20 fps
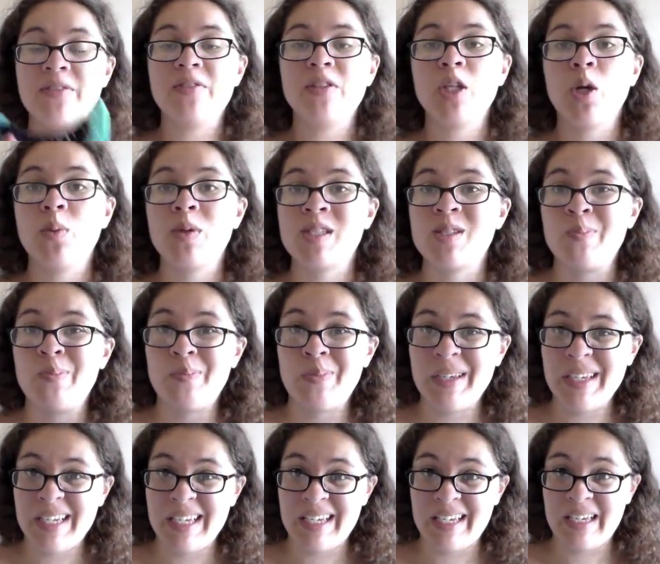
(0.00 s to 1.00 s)
Even though it's
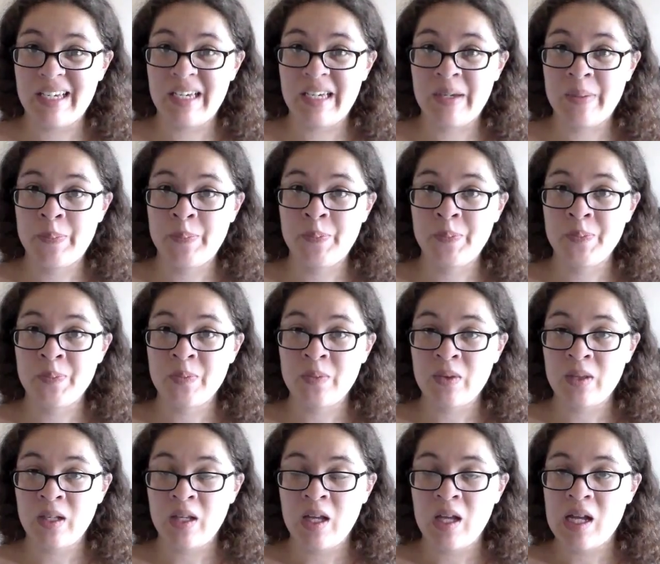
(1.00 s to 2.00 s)
big,
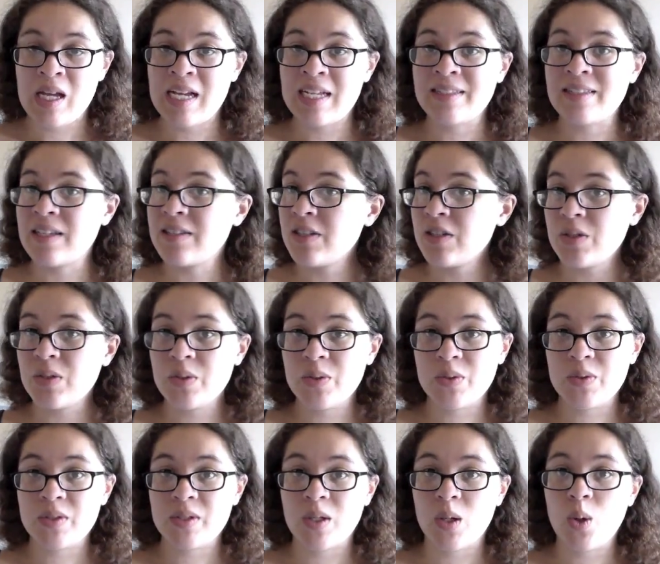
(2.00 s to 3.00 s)
it doesn't
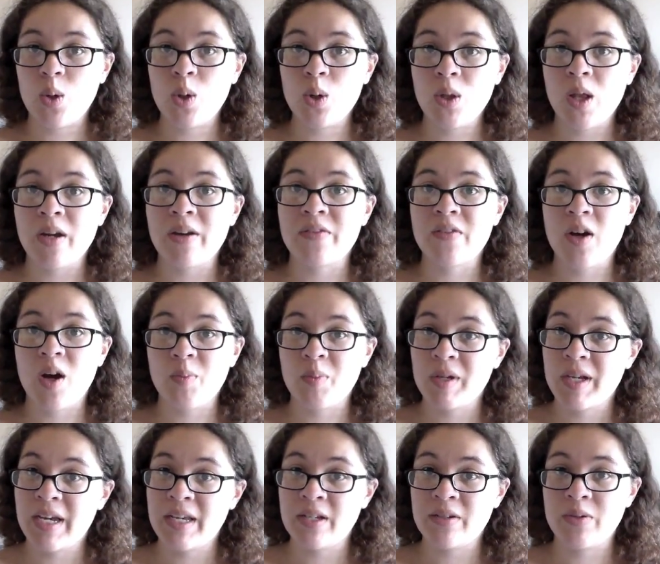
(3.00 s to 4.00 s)
use a whole lot of
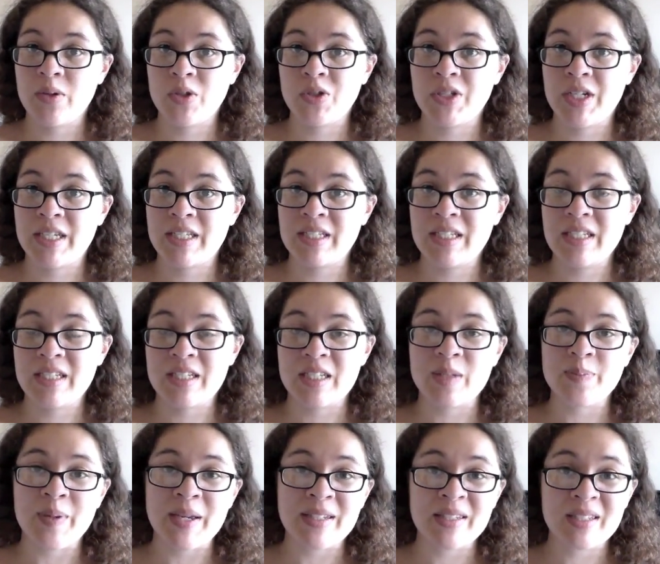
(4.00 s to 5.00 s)
complicated crochet
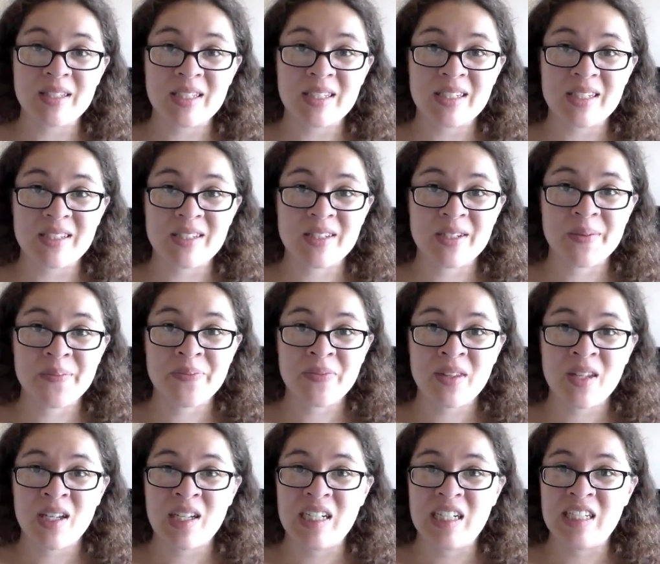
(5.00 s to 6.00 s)
stitches. Basically just
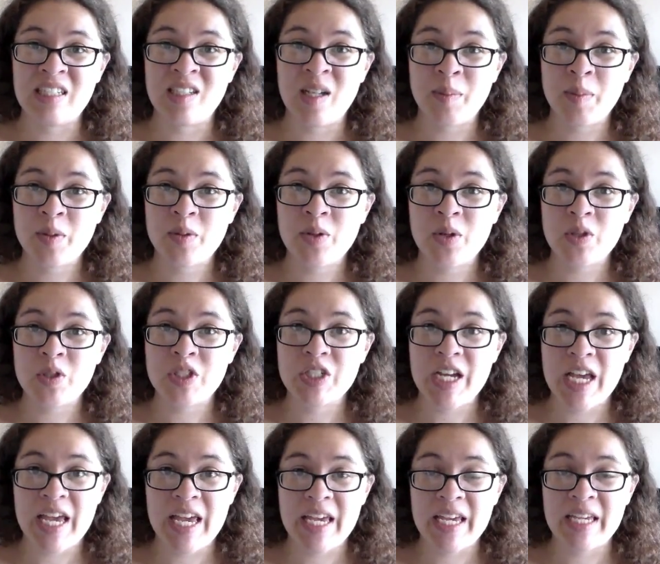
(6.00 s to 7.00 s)
double
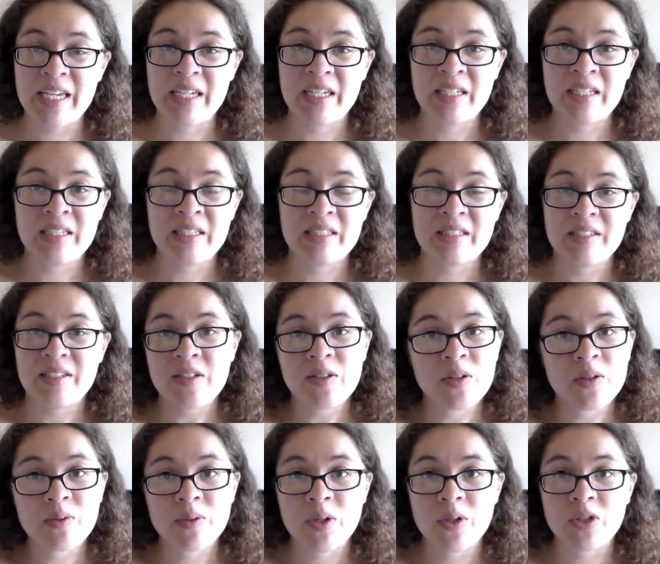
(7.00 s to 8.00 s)
crochet,
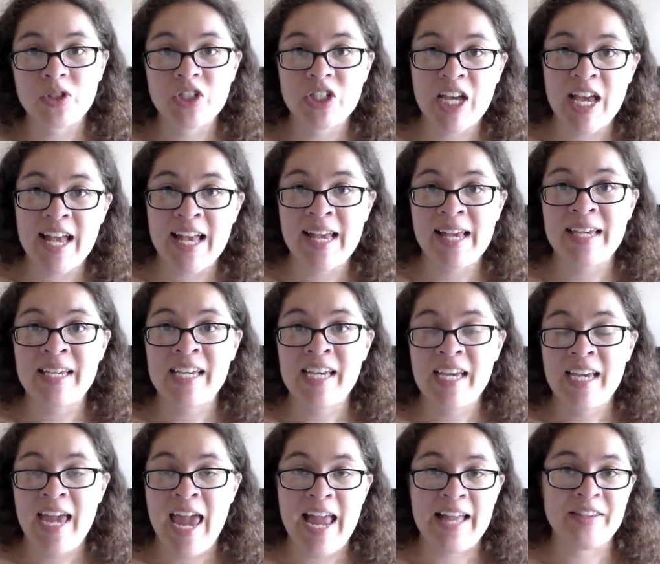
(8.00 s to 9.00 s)
single crochet,
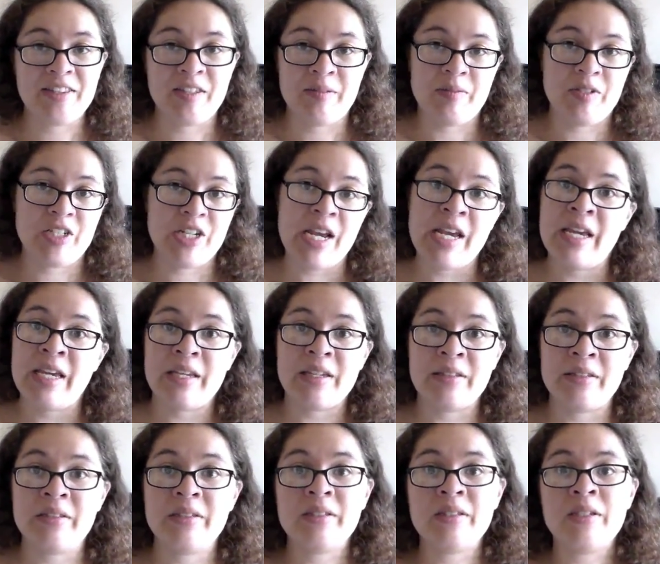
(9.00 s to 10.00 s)
and some
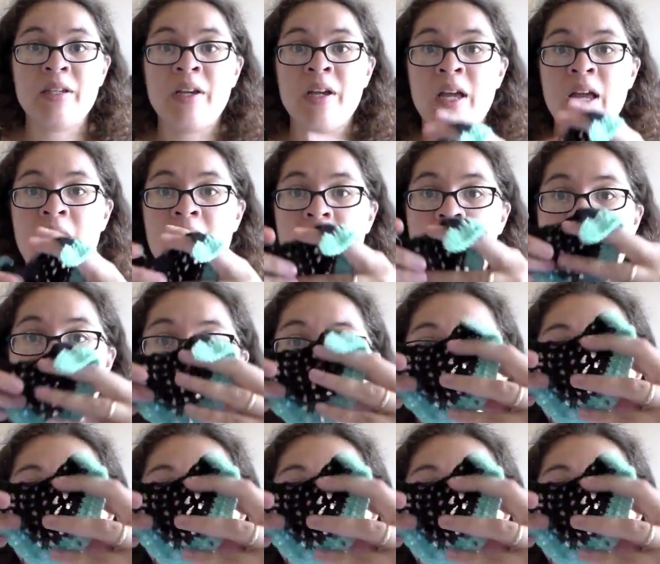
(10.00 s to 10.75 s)
chains, and